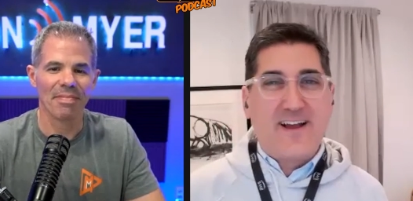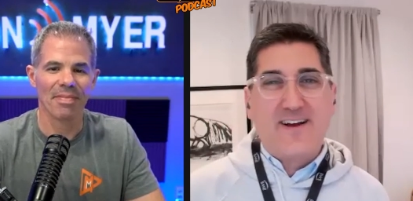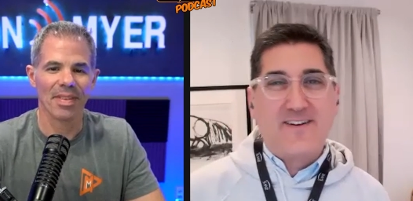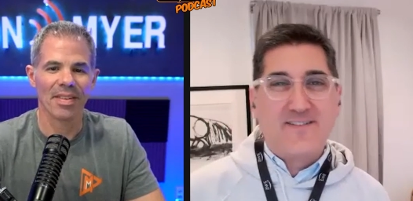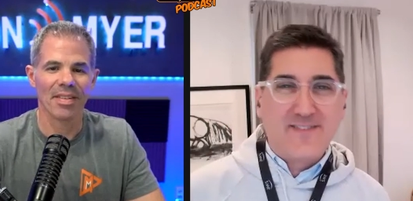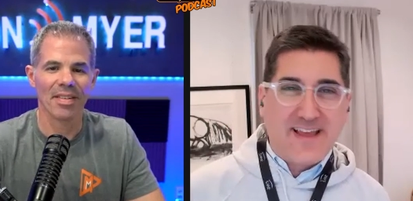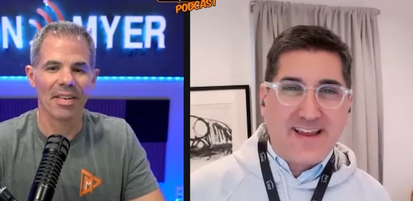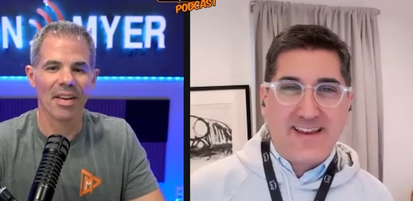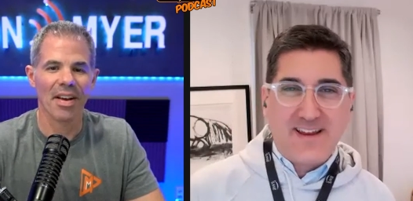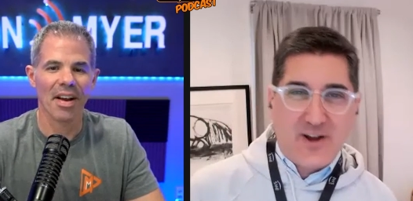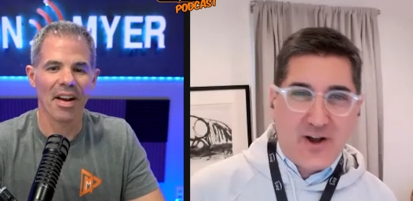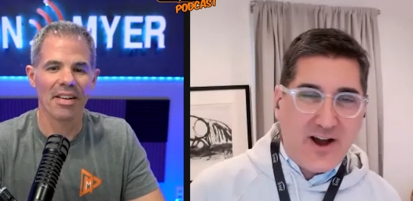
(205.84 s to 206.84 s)
Speaker 1: or
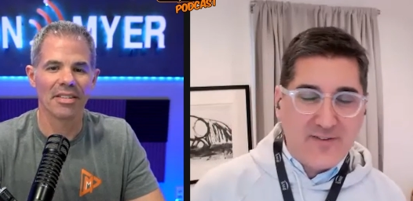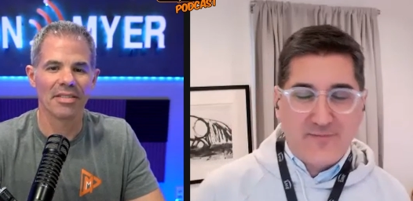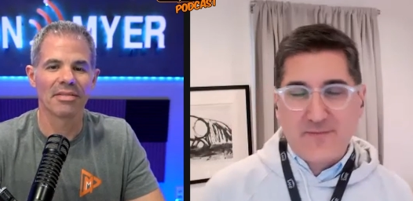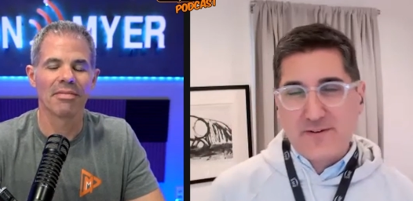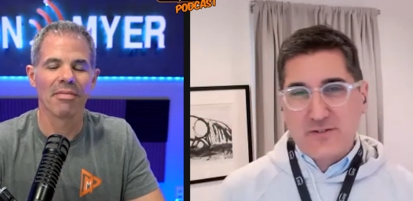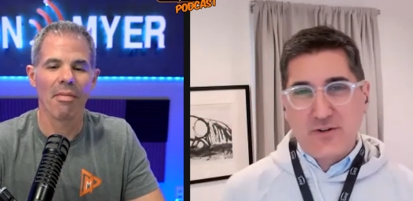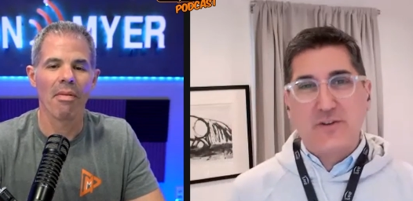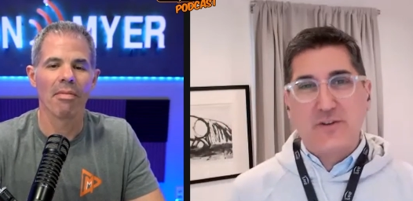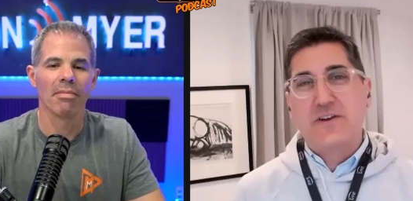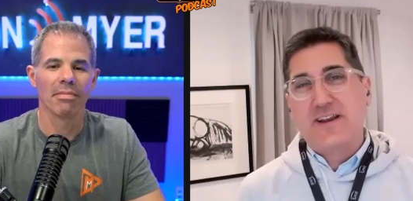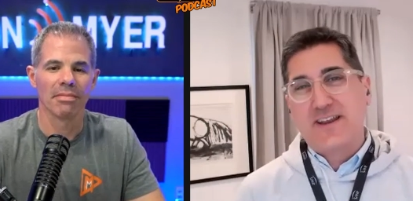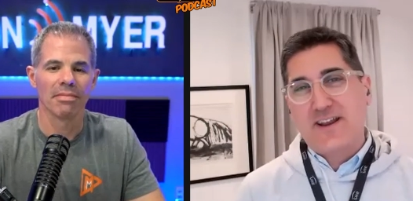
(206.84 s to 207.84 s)
lagging cough for sure.
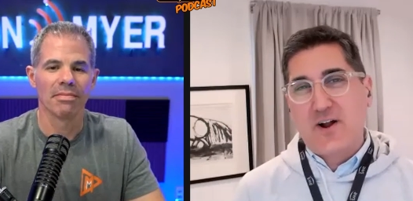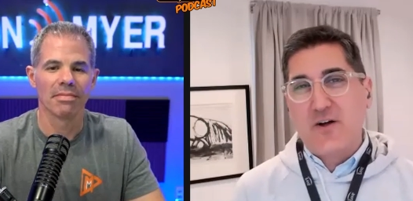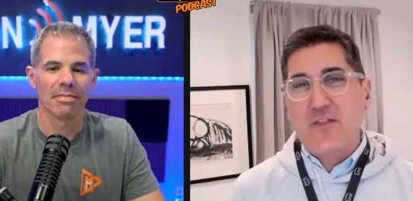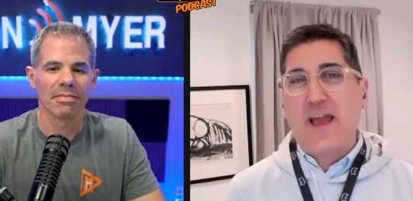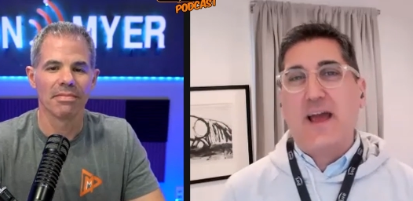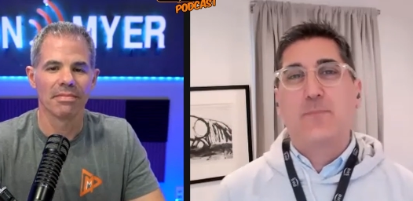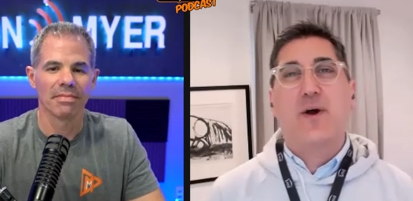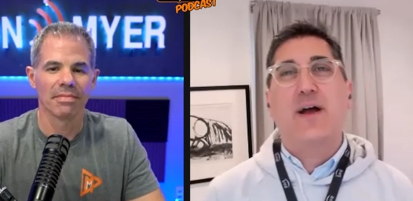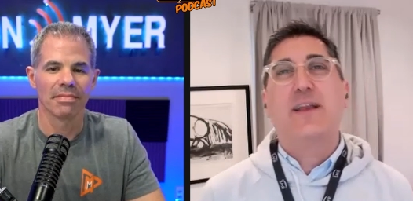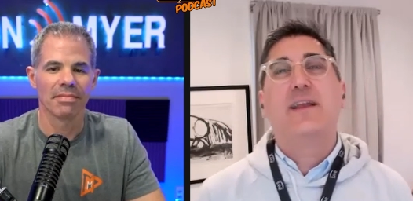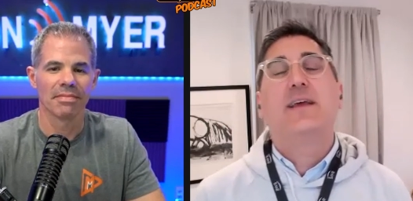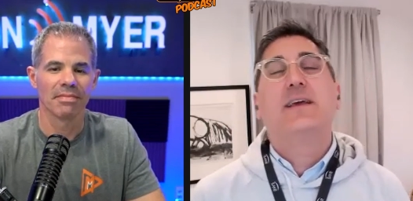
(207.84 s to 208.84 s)
You're going to get all that.
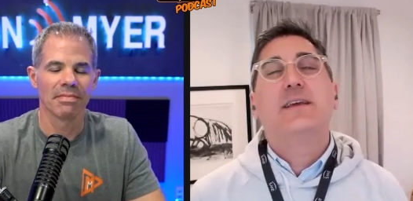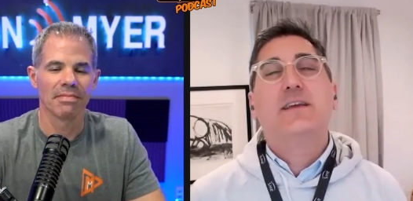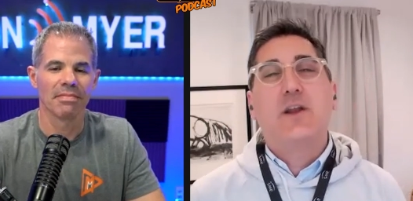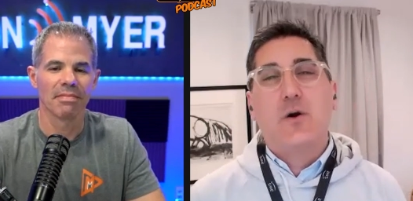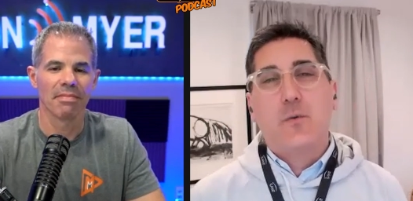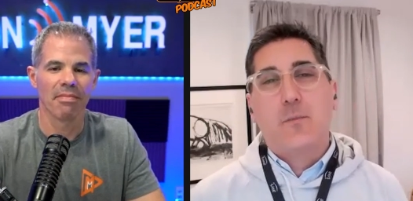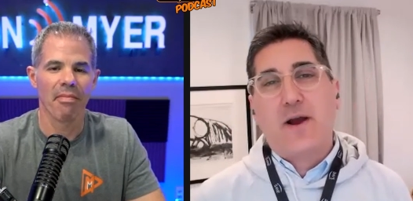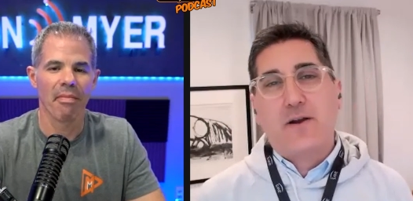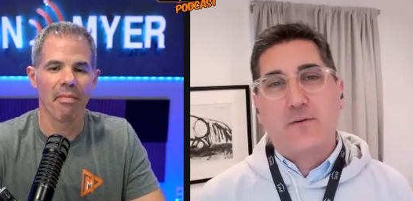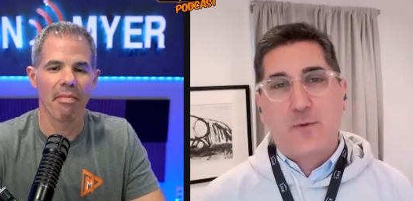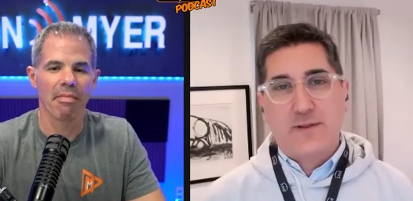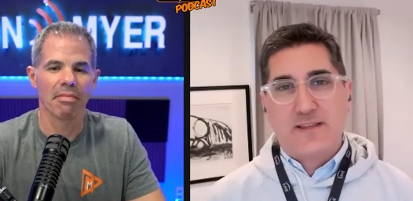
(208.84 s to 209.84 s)
But, you know,
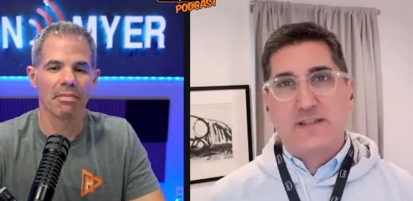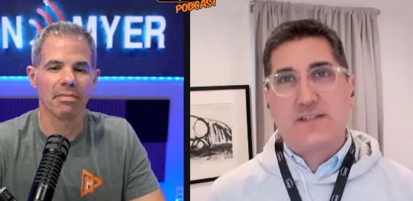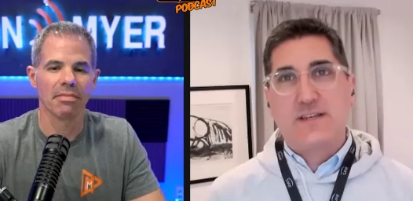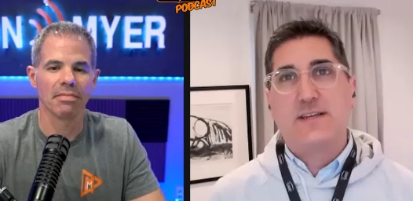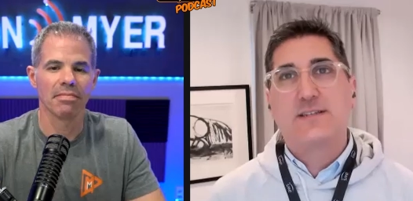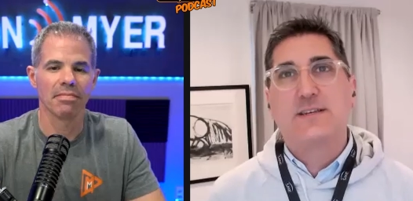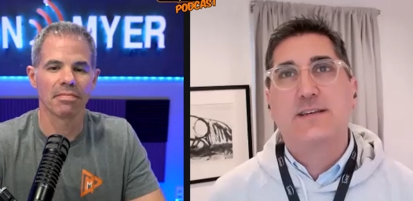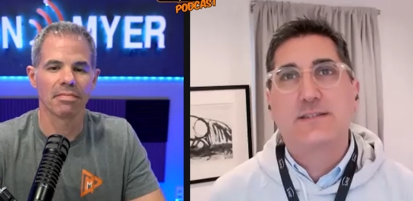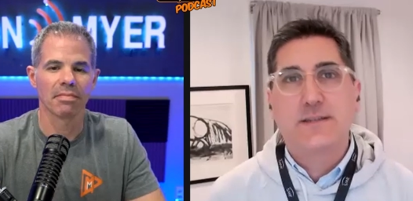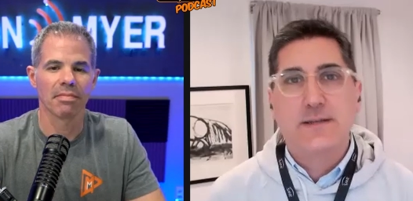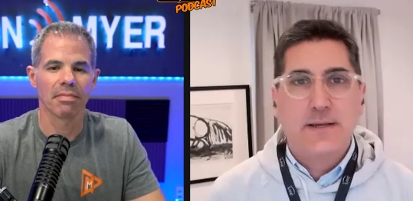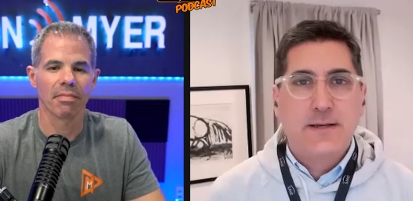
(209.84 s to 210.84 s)
part of what this is,
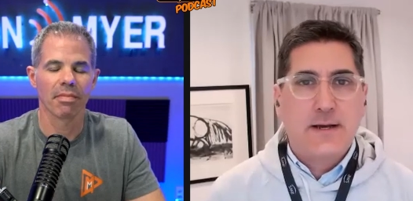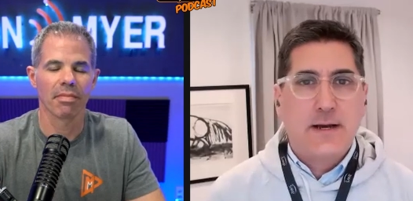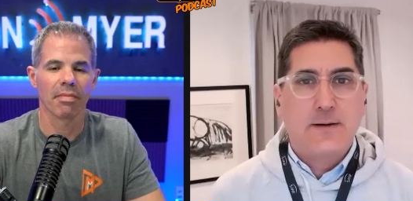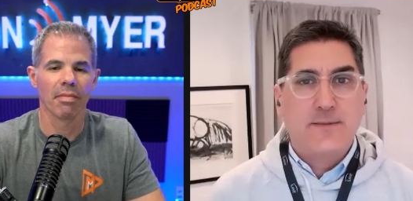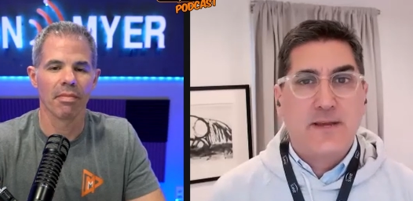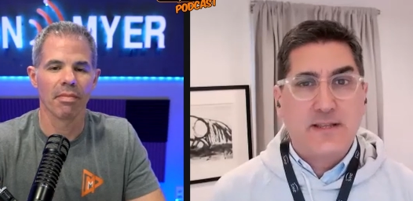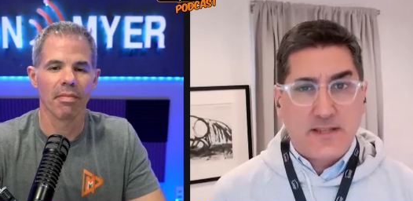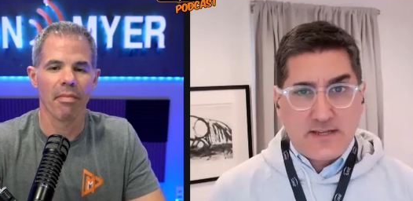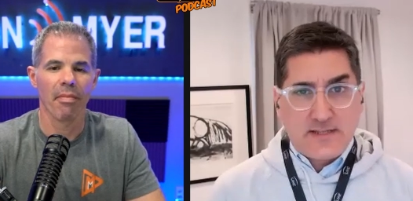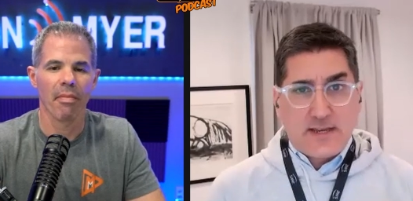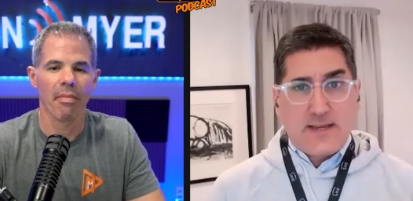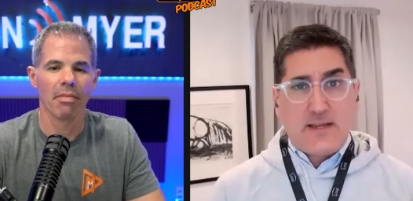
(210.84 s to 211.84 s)
is Um, it,
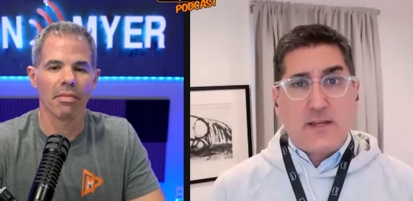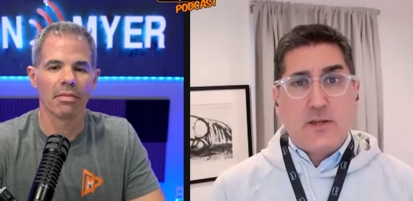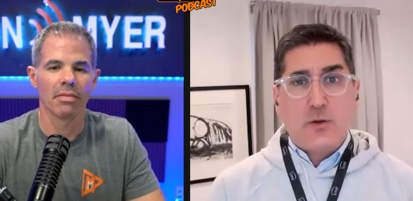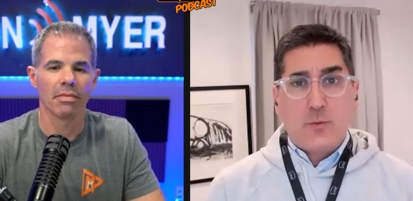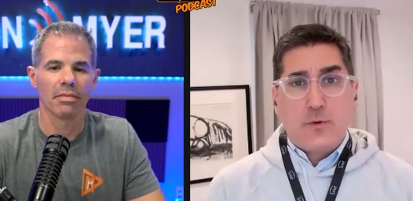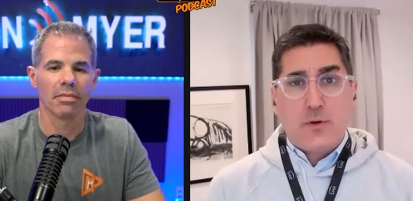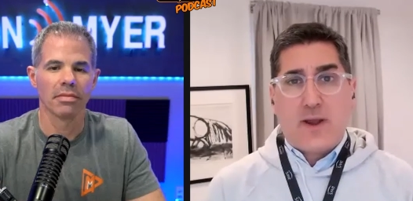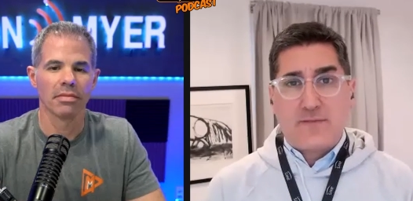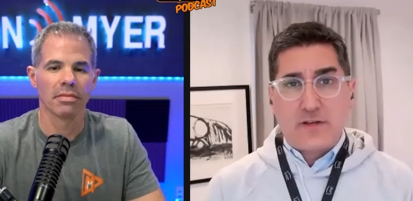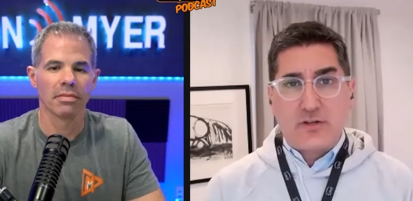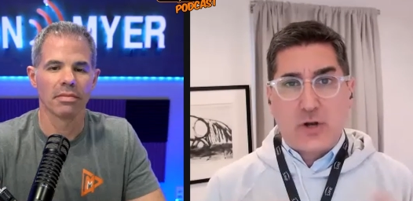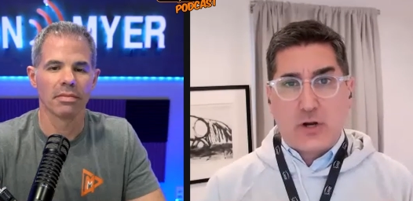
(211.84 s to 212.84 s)
it's you. You
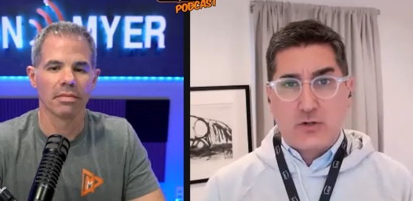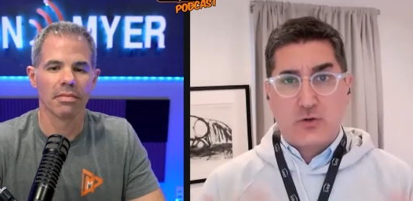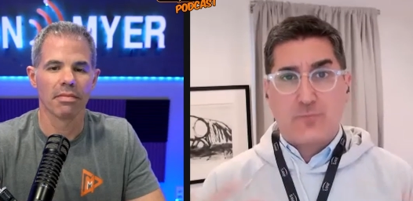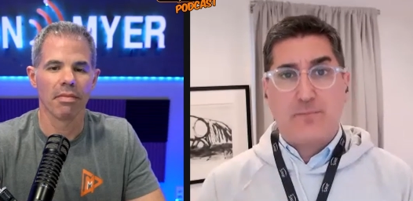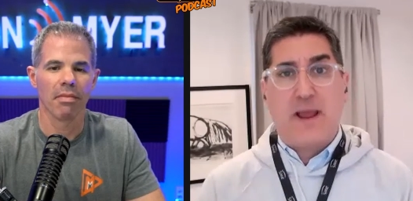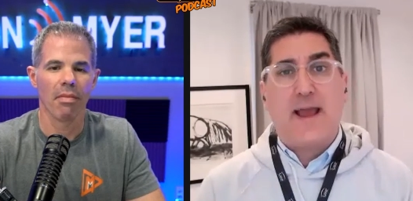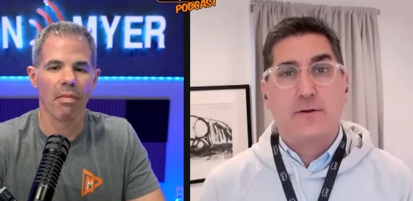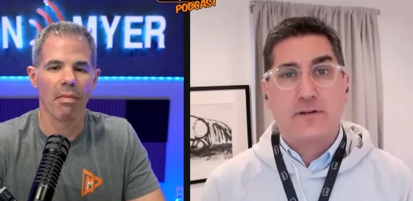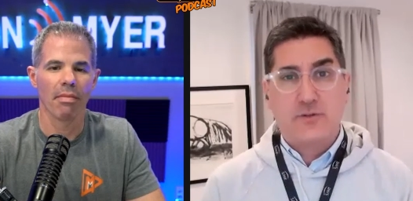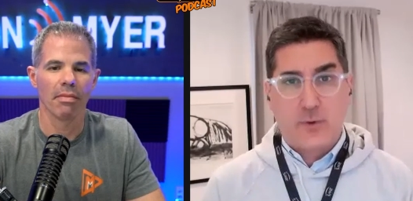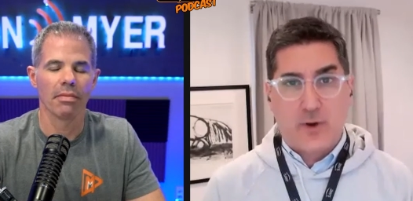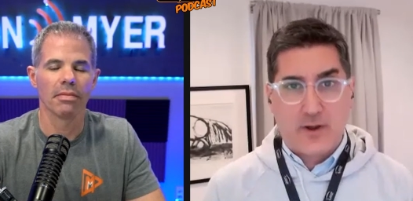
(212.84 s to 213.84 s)
have to charge your
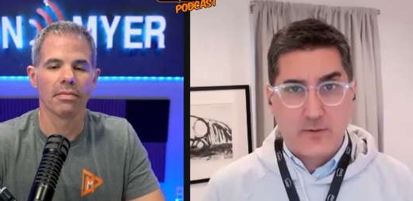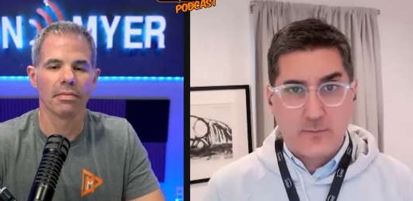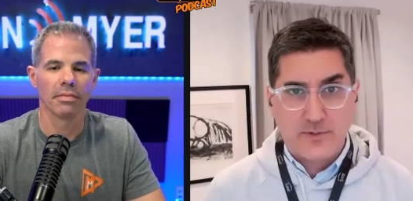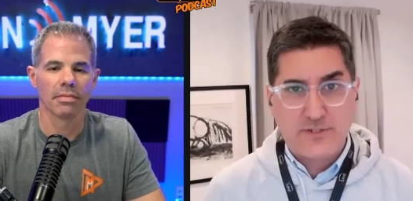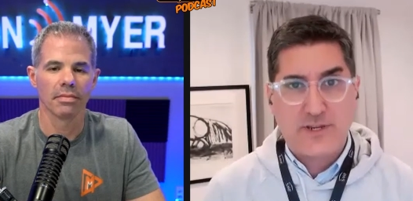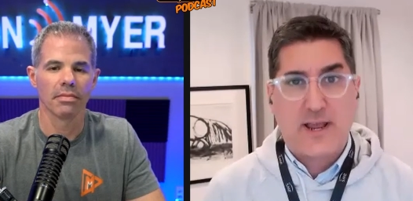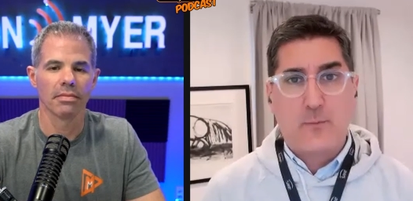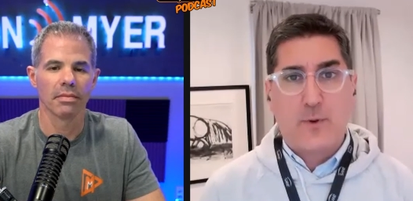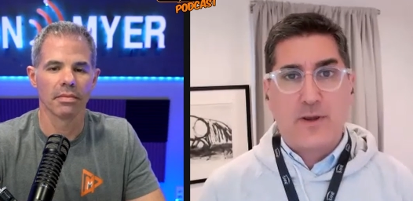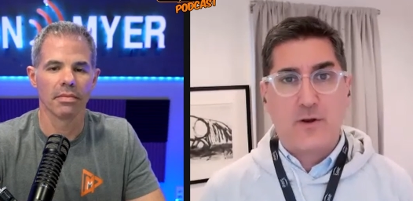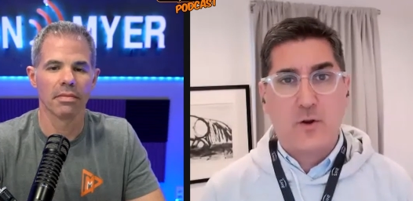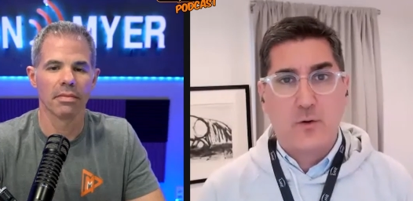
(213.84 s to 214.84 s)
battery to one hundred percent
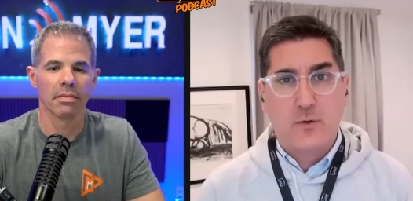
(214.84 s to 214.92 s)
when you go